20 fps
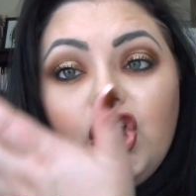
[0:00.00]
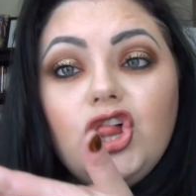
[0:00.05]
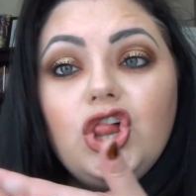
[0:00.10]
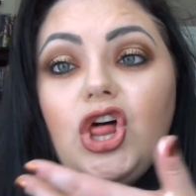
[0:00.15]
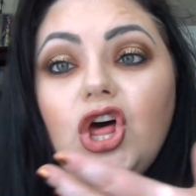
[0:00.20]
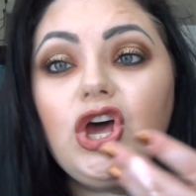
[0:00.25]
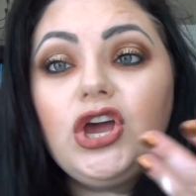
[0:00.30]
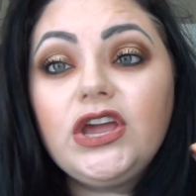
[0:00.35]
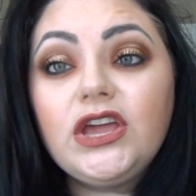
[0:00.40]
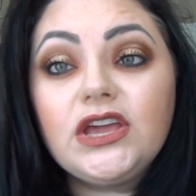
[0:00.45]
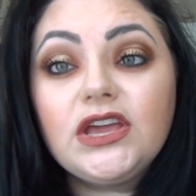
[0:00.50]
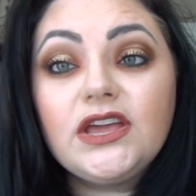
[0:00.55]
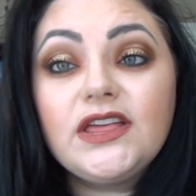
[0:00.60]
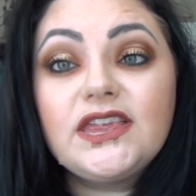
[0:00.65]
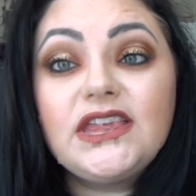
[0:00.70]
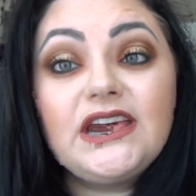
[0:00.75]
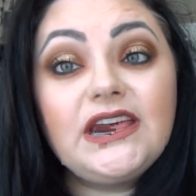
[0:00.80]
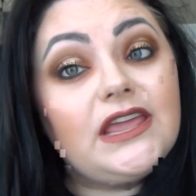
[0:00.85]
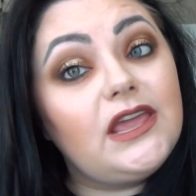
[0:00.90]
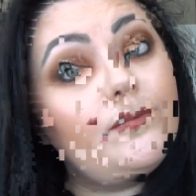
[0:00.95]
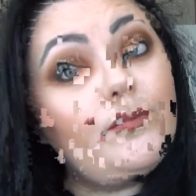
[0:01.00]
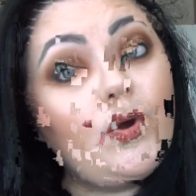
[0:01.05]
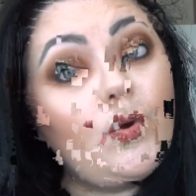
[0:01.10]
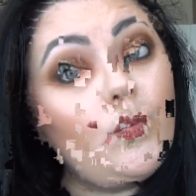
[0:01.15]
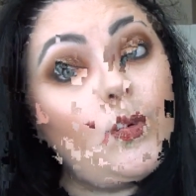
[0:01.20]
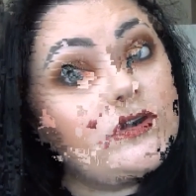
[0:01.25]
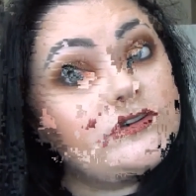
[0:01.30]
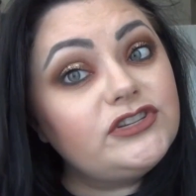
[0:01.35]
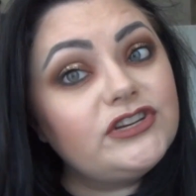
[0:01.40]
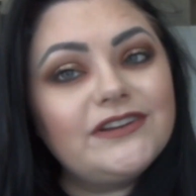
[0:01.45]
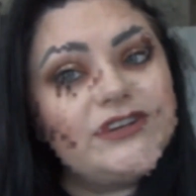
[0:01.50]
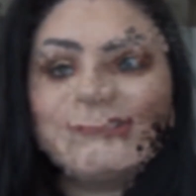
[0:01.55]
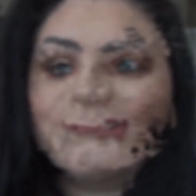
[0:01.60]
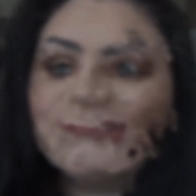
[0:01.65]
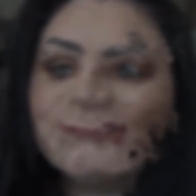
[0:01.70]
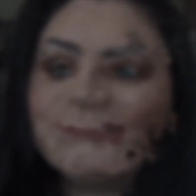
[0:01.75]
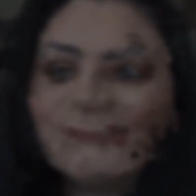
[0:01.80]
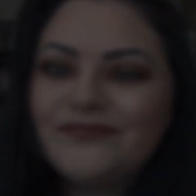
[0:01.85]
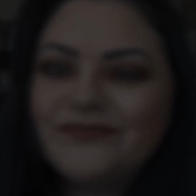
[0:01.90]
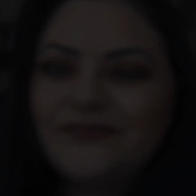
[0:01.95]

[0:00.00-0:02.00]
look, then keep on watching. I'm going